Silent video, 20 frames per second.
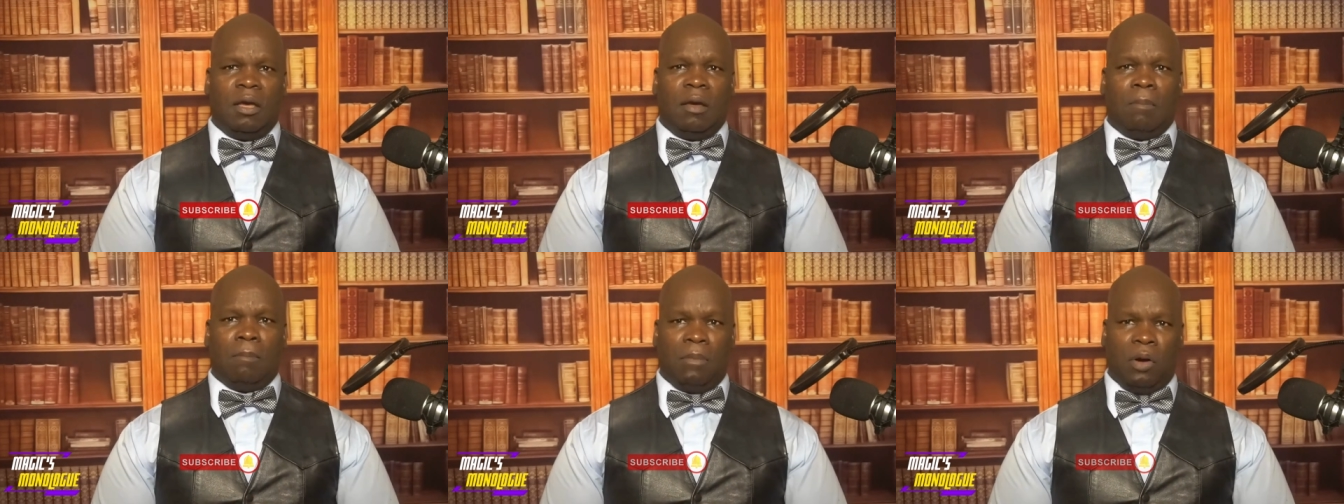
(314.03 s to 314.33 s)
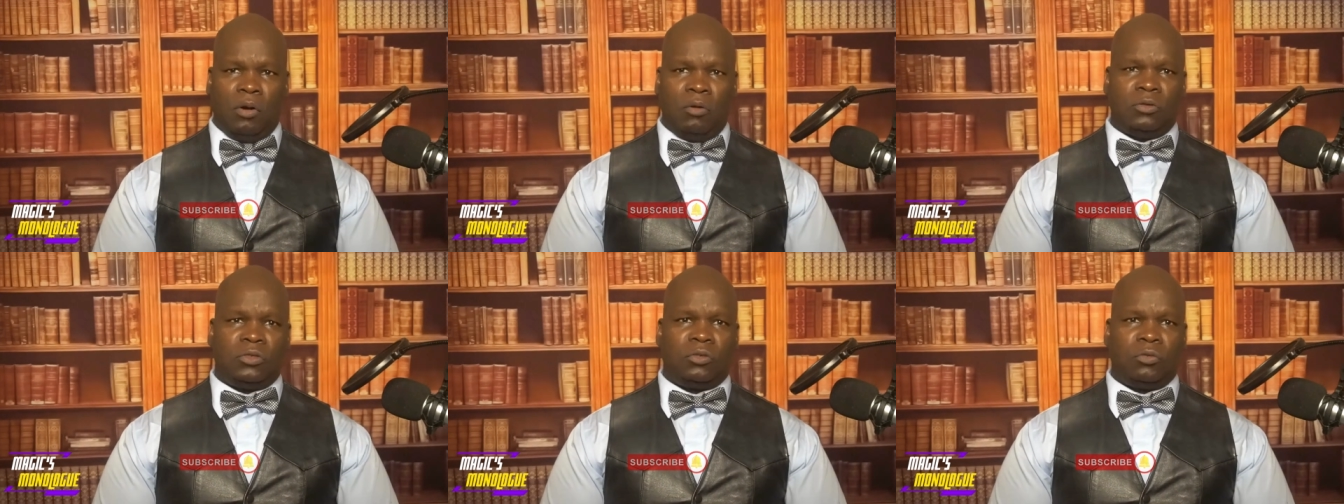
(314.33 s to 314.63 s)

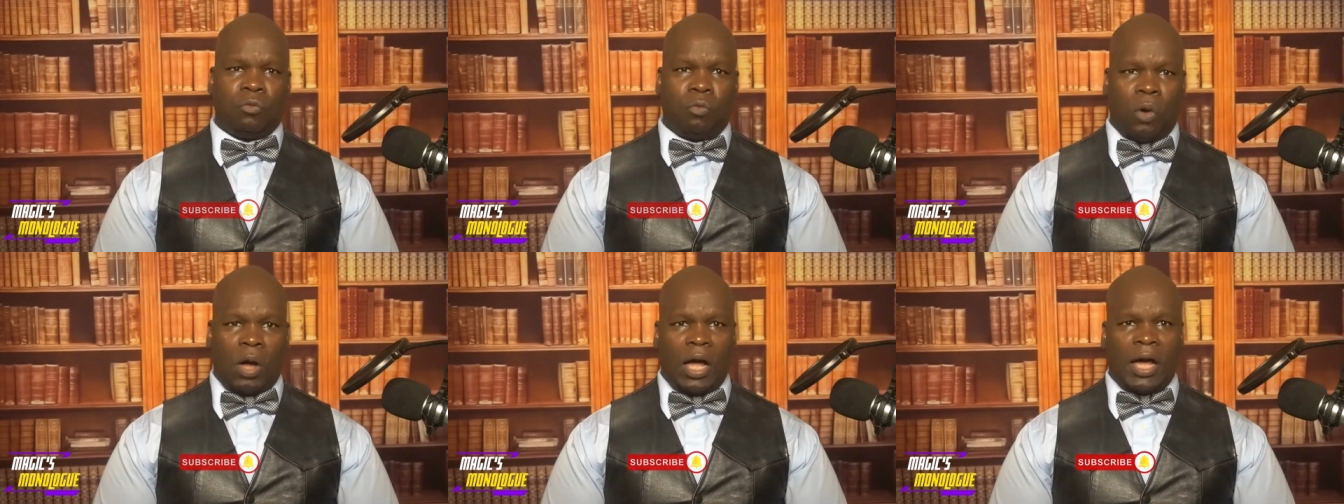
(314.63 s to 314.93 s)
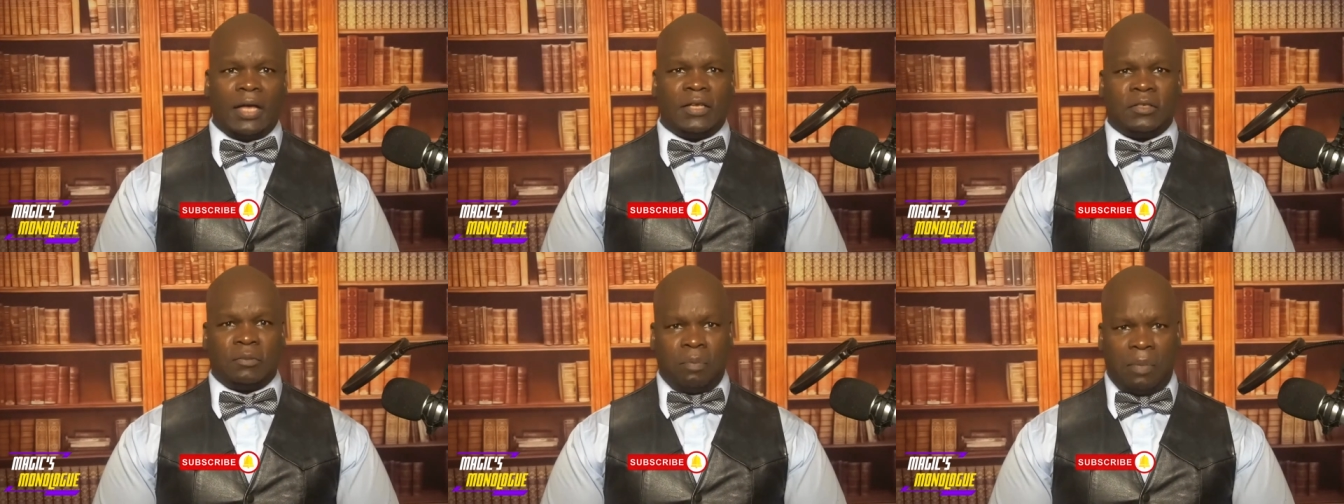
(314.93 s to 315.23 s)
Most
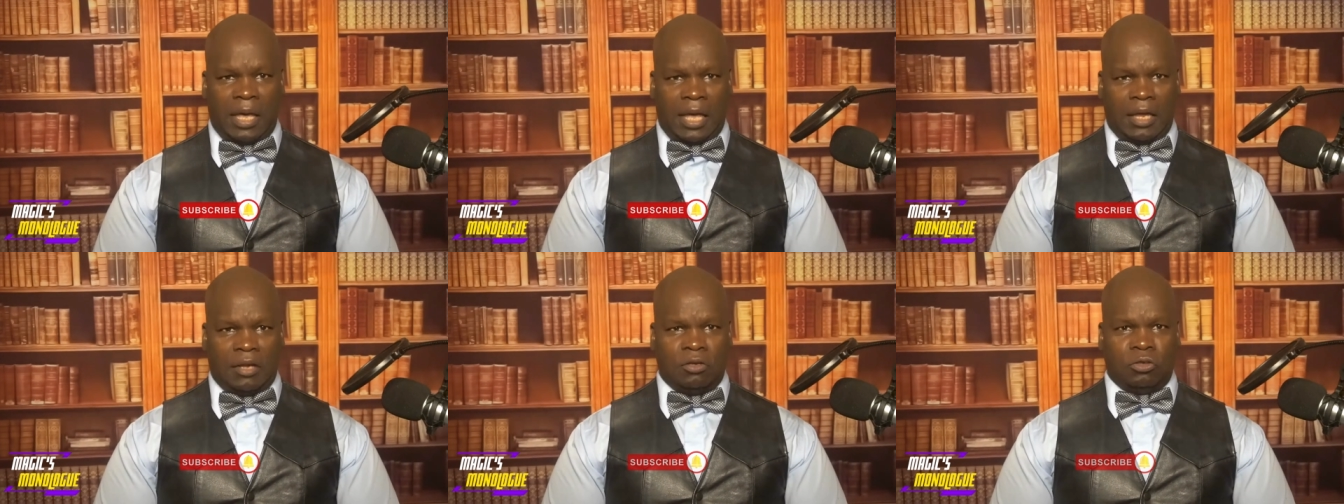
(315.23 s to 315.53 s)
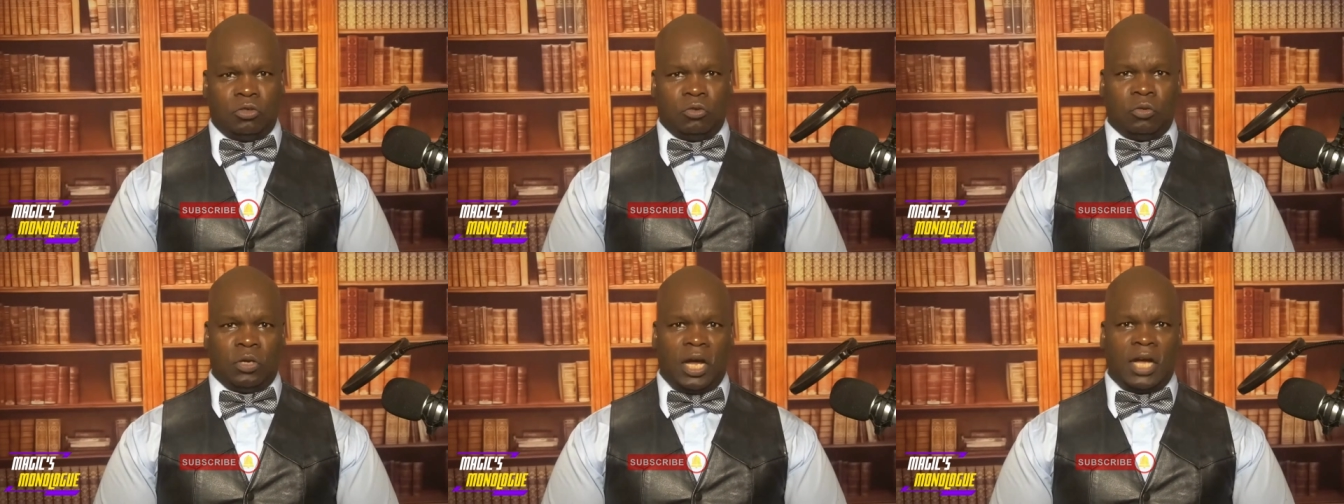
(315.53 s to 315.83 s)
wise men
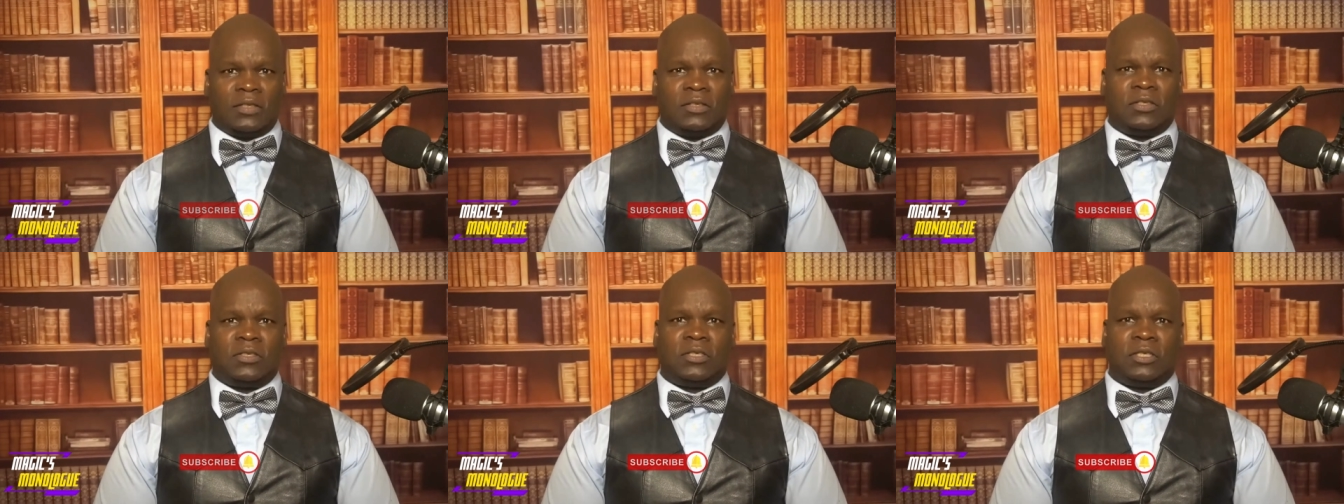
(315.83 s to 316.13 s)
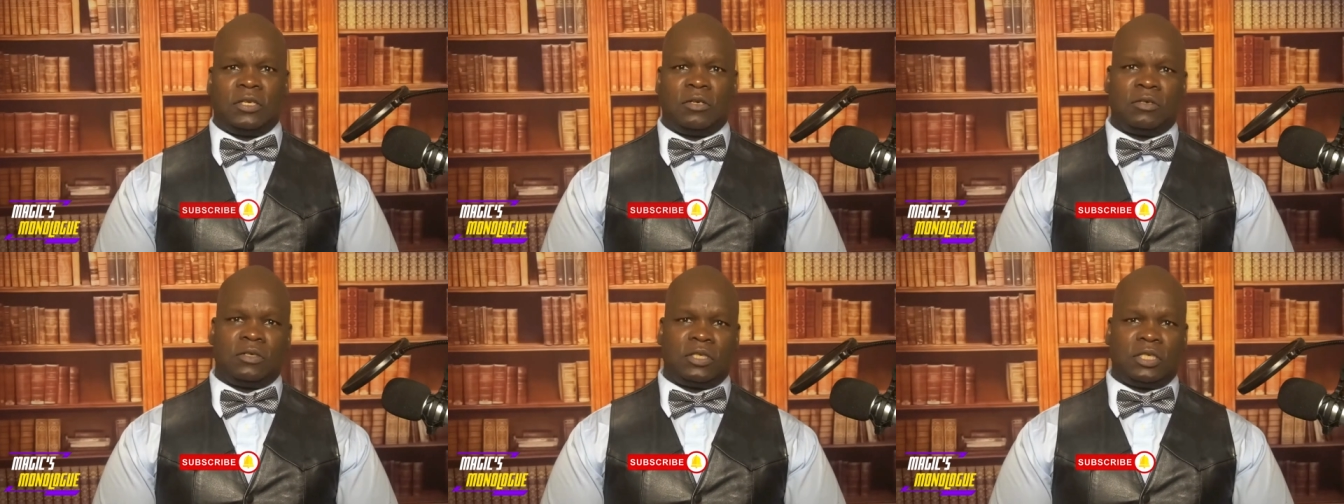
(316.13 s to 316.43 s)
do not
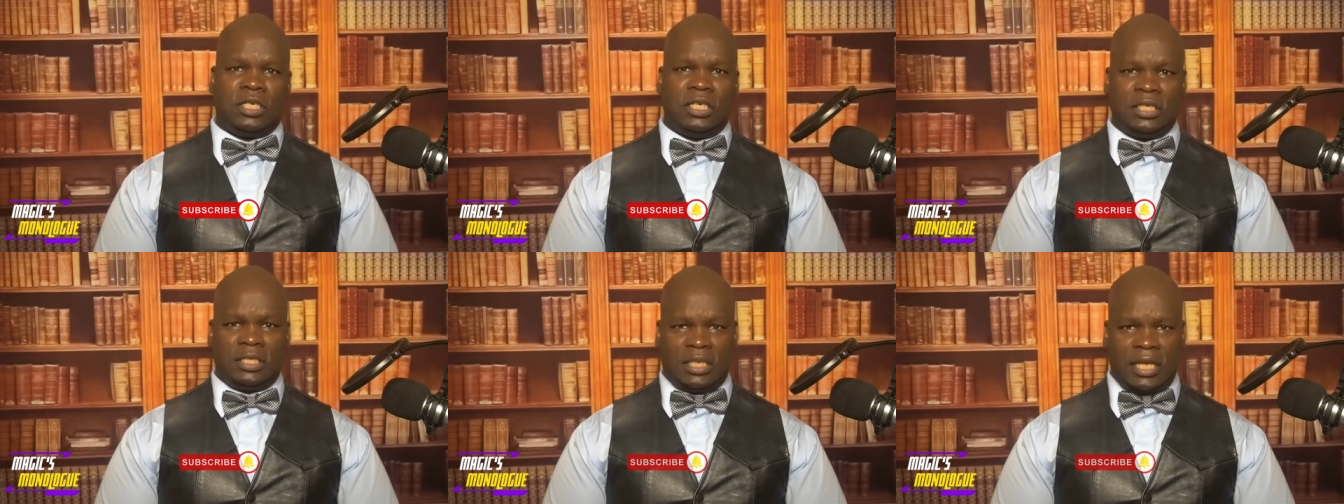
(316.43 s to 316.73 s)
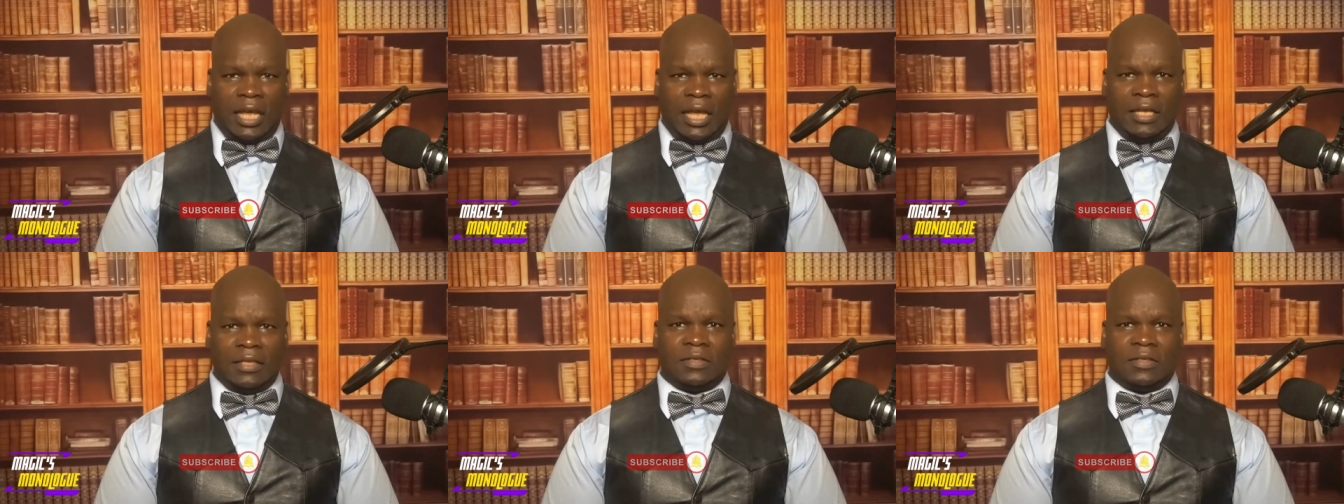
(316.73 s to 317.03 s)
seriously
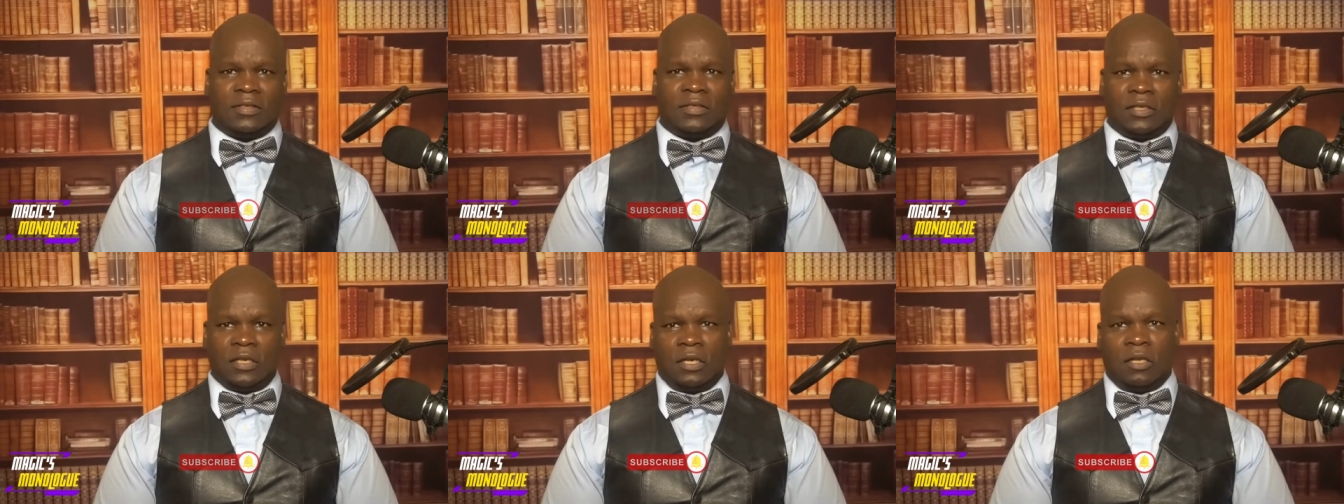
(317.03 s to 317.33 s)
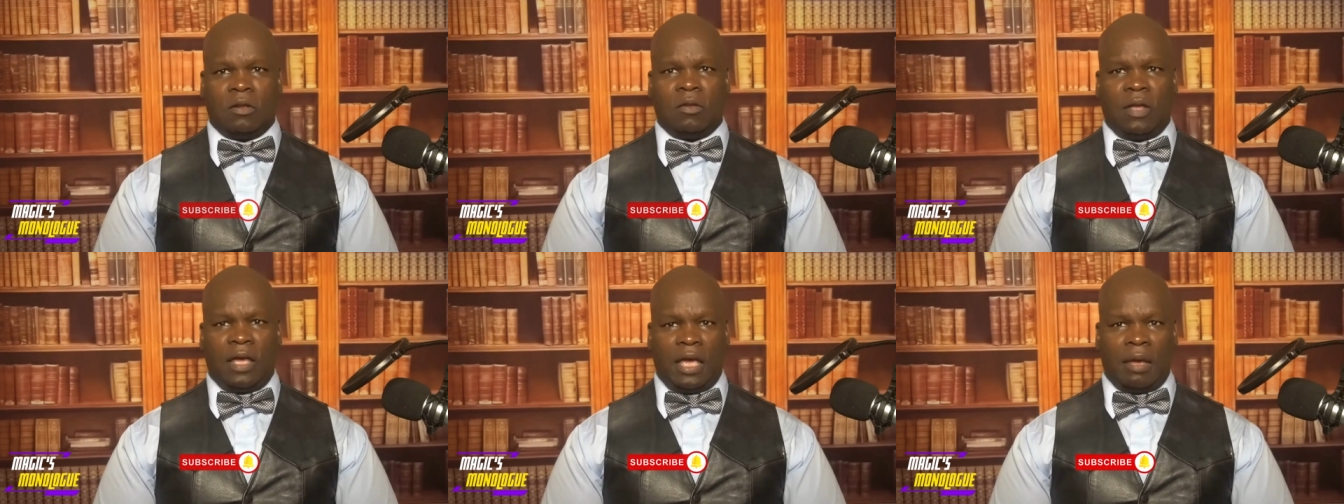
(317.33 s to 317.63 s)
date
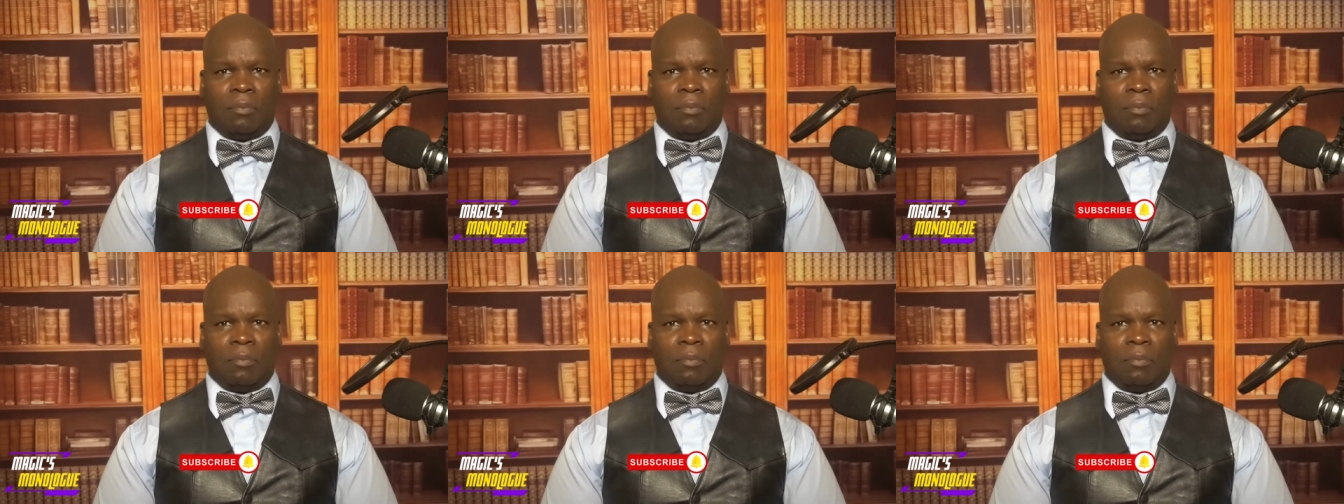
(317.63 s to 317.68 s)
single